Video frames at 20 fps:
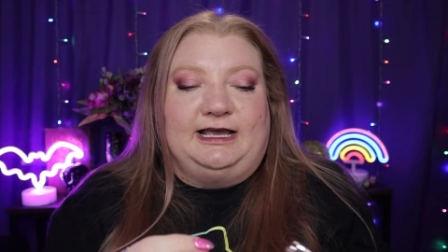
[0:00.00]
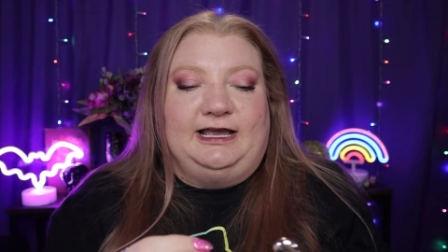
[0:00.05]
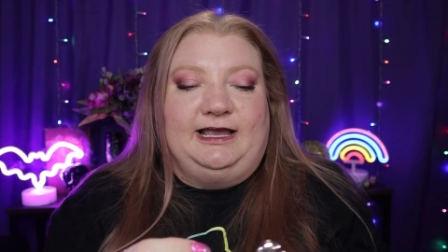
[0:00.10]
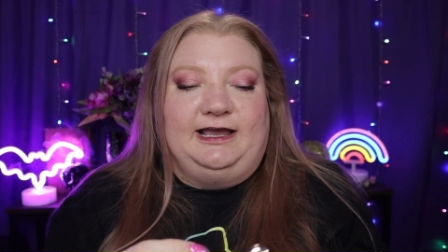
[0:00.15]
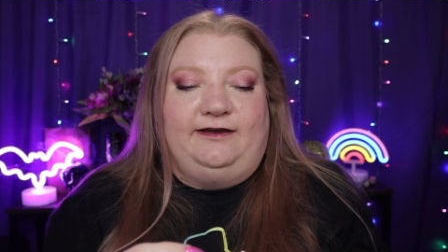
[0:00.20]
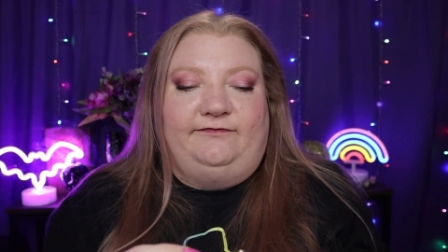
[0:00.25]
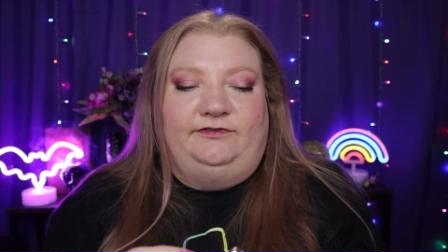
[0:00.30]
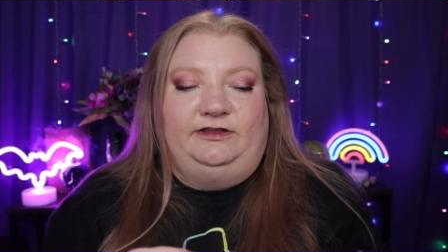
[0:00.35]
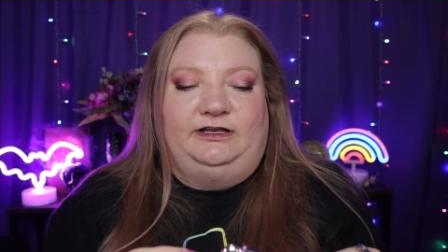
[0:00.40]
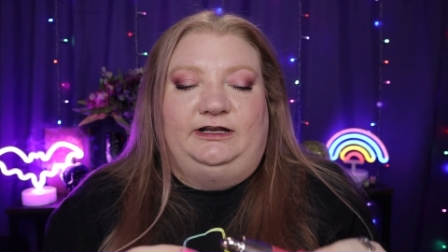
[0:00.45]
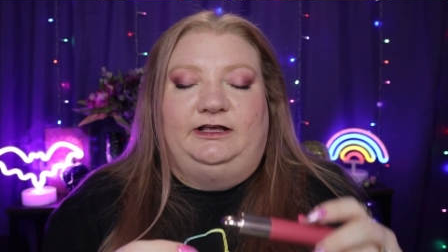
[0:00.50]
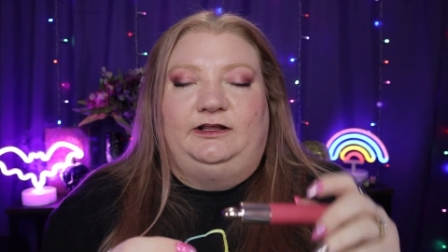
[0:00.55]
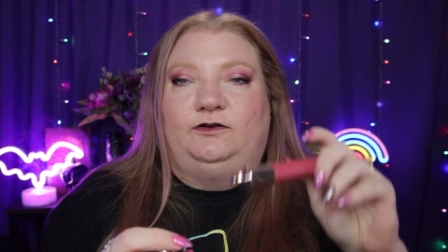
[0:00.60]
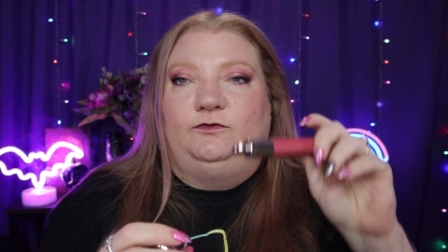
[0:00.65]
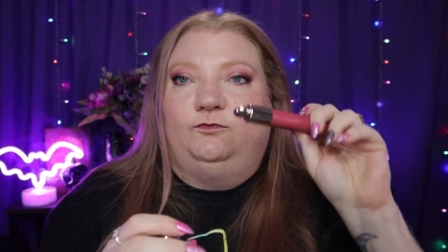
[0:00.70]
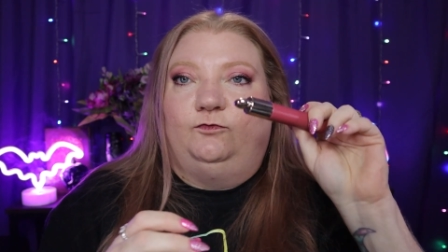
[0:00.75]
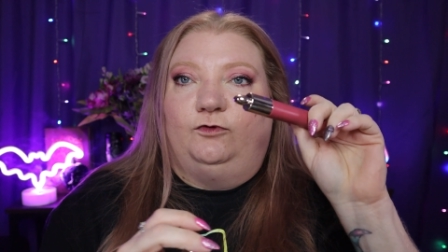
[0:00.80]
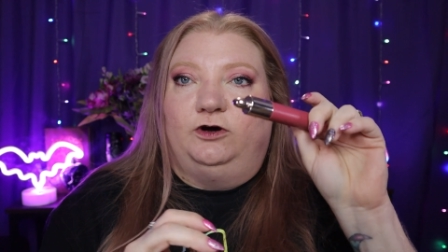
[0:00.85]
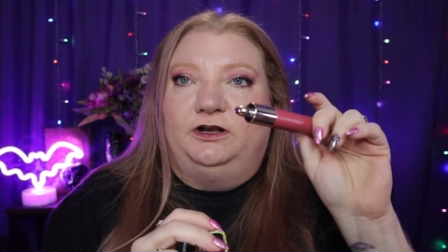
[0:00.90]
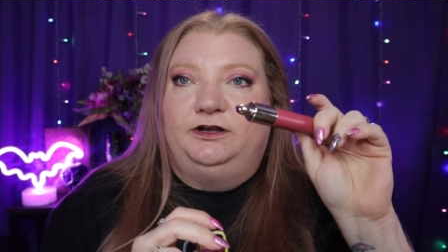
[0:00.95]
I have it
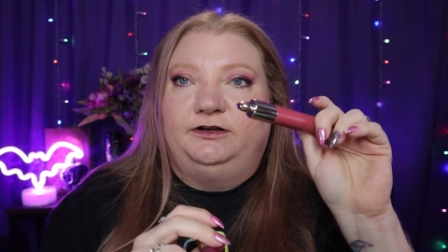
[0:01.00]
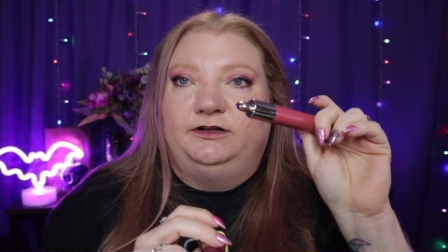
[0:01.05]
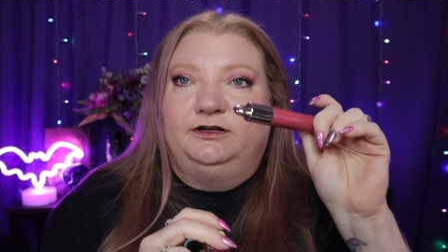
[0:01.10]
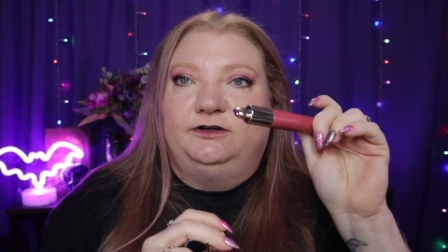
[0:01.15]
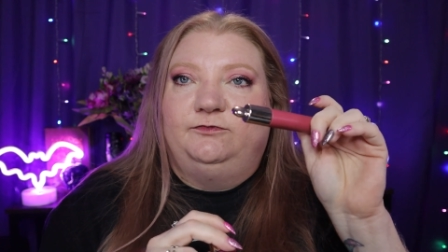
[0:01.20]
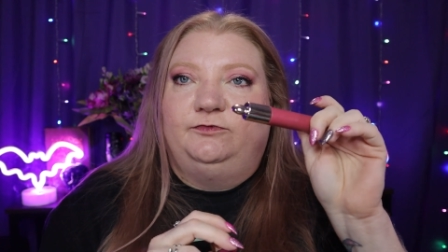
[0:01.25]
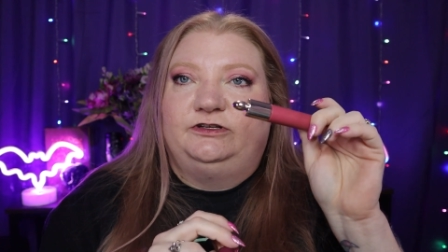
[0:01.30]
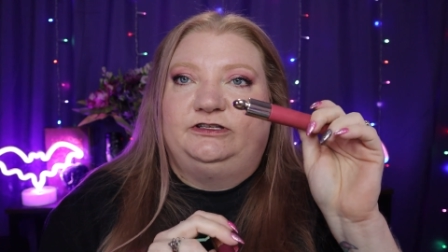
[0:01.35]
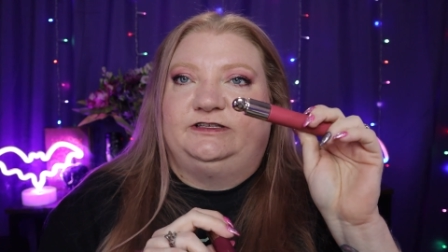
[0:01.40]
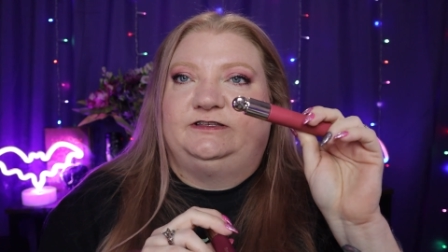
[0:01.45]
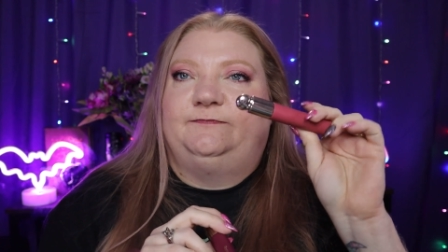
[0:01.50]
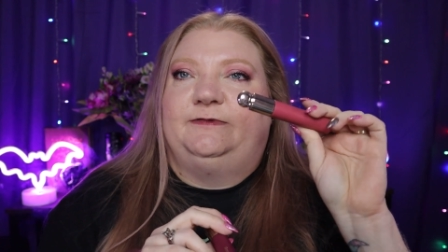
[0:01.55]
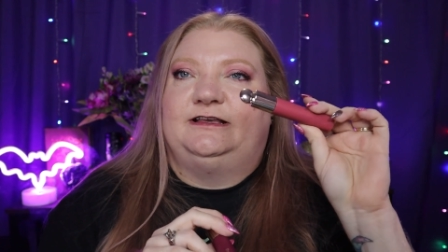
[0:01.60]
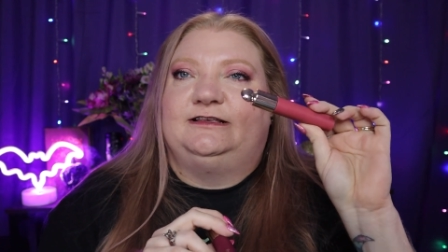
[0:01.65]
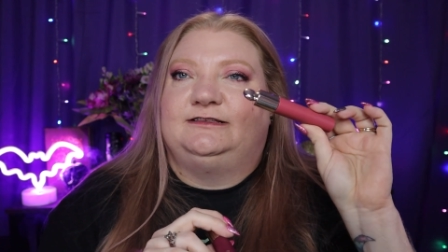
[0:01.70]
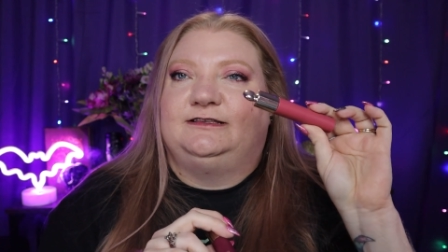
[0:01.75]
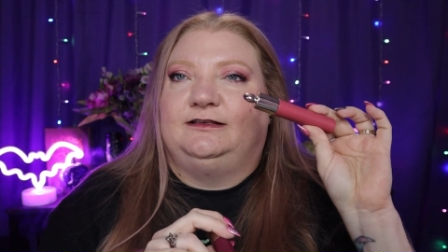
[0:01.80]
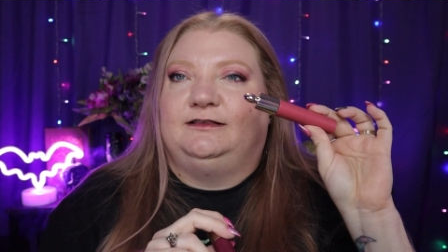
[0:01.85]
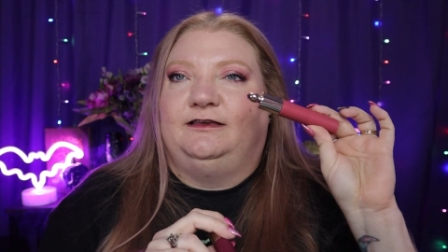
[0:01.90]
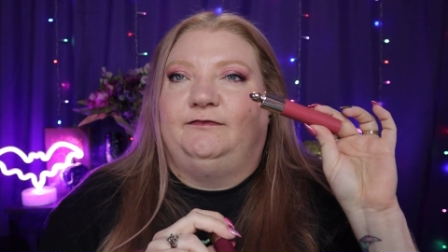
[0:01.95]
in Wonder, which is
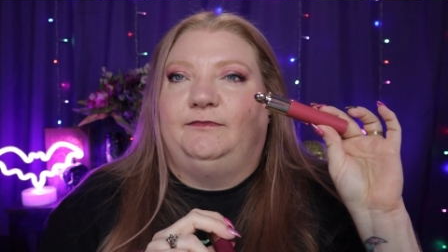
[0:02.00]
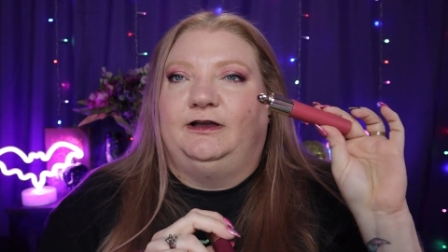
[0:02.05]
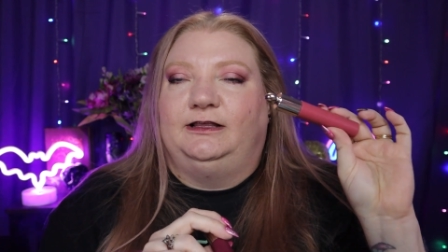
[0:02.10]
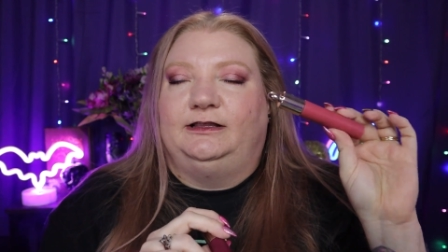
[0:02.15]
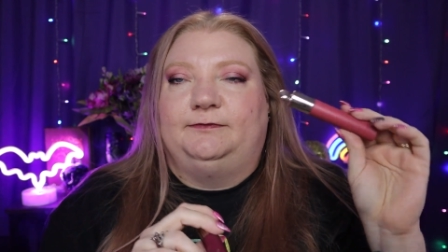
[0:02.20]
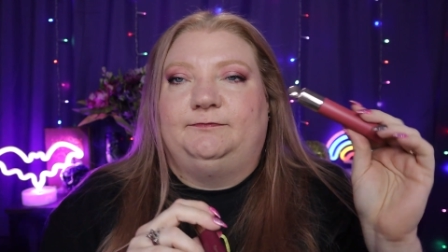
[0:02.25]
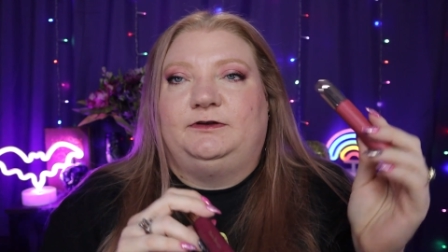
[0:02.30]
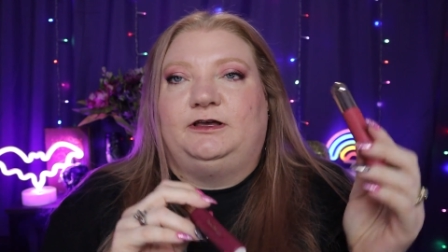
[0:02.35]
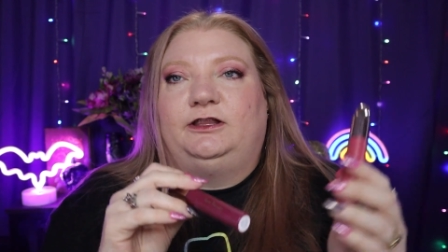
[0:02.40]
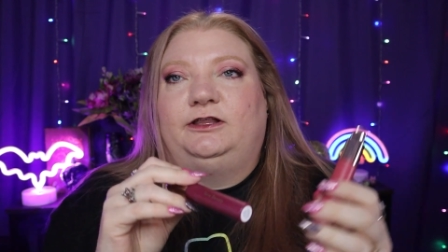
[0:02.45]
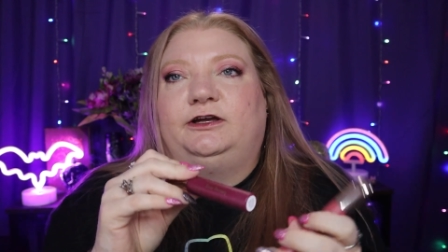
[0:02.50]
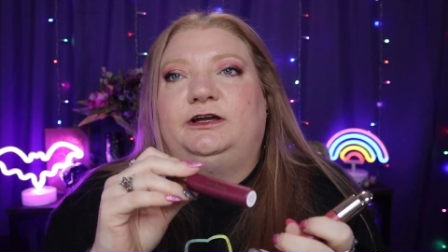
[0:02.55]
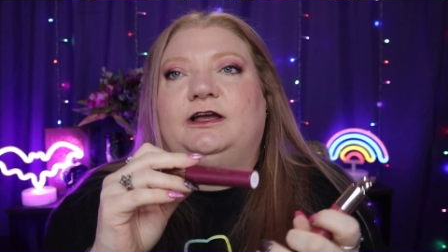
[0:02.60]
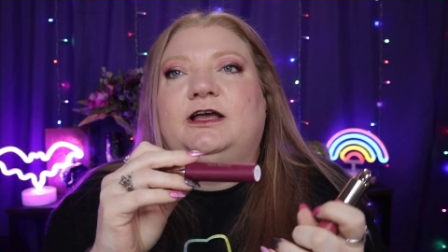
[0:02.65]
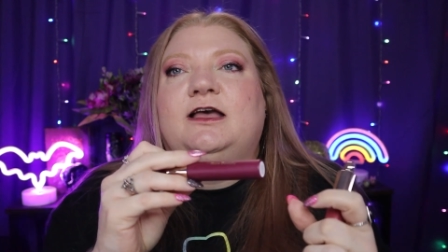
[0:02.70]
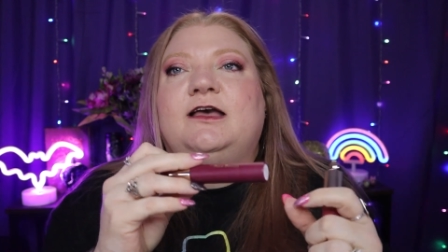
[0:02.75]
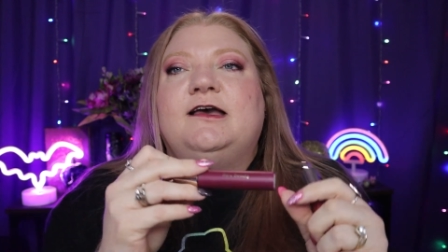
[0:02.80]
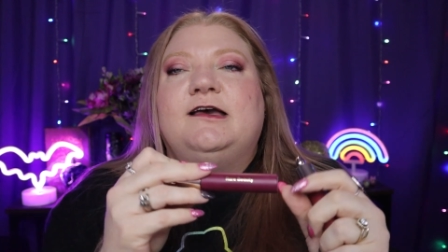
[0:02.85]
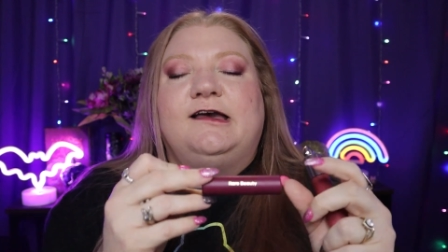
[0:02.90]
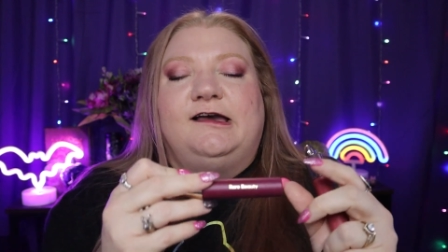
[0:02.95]
basically my lip color.